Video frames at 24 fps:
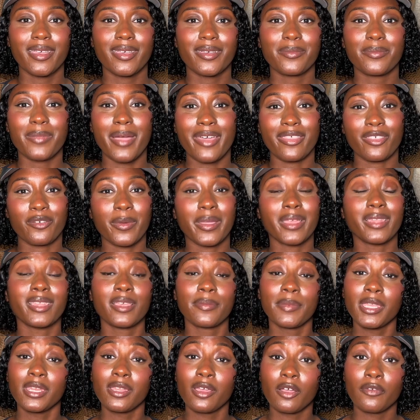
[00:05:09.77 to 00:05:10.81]
By the way, let
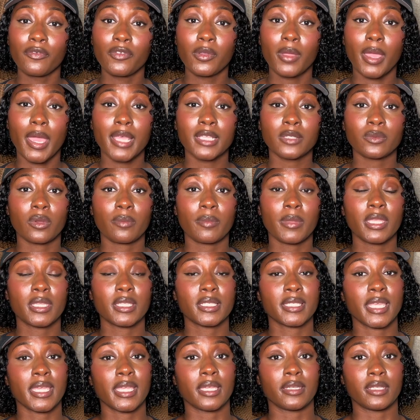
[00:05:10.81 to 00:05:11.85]
me know if you guys want me to
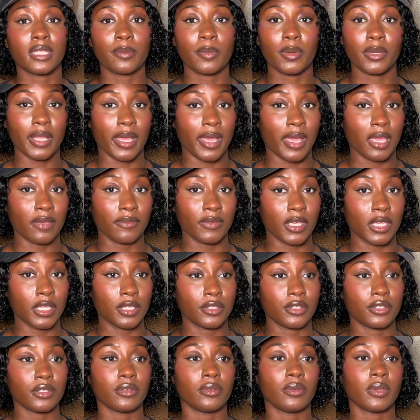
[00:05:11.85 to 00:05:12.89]
take a deeper dive
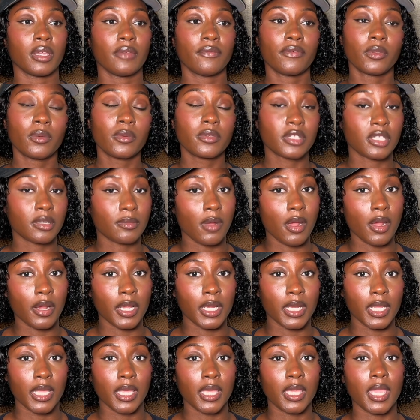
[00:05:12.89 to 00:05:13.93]
into influencer
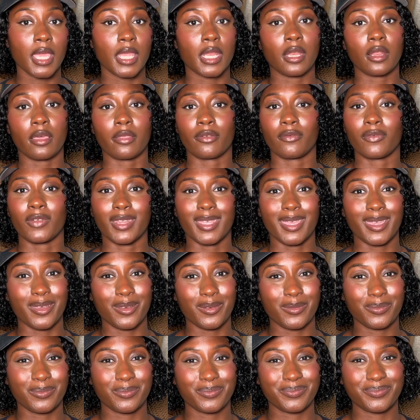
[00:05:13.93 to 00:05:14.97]
marketing in another video.
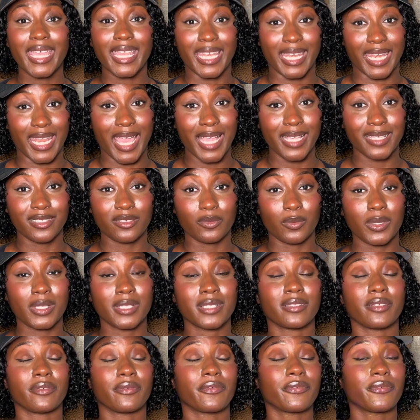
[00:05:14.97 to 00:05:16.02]
Next was
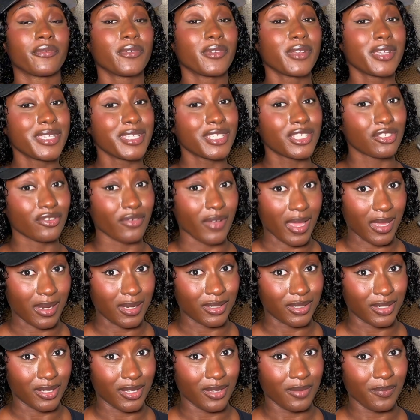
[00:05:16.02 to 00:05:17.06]
the free
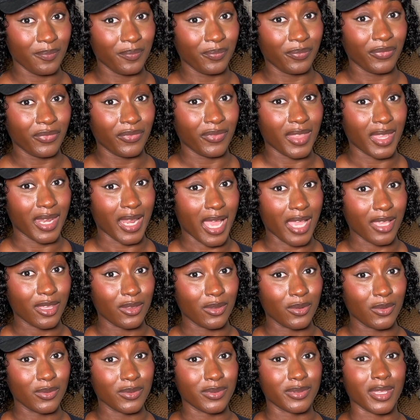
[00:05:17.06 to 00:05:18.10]
strategy that I
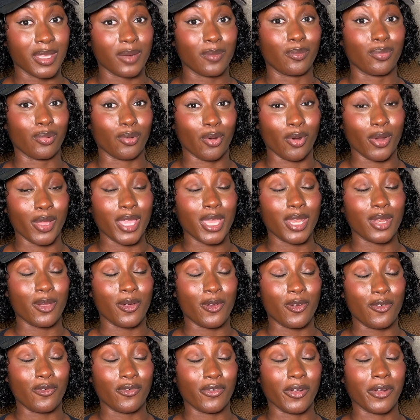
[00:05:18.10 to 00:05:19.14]
used that brought in
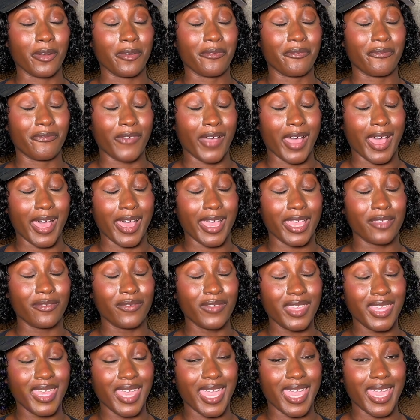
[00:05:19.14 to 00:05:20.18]
over
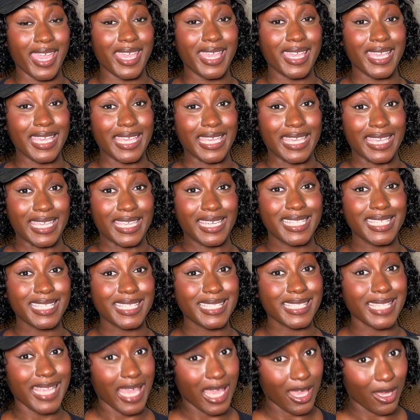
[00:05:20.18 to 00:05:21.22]
5K in
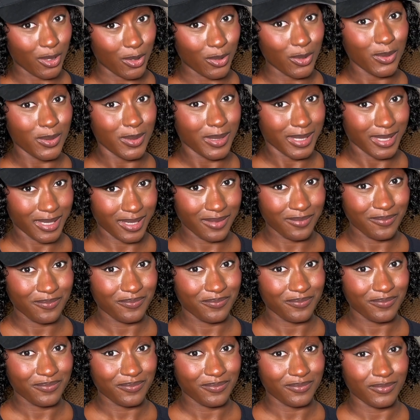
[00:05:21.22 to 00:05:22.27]
sales
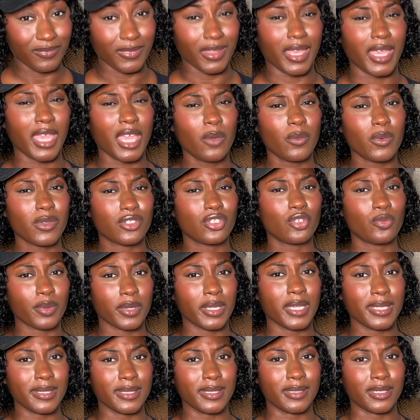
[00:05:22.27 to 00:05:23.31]
and was super
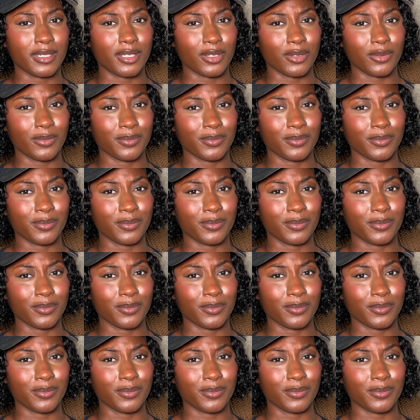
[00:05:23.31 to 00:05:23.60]
easy to do.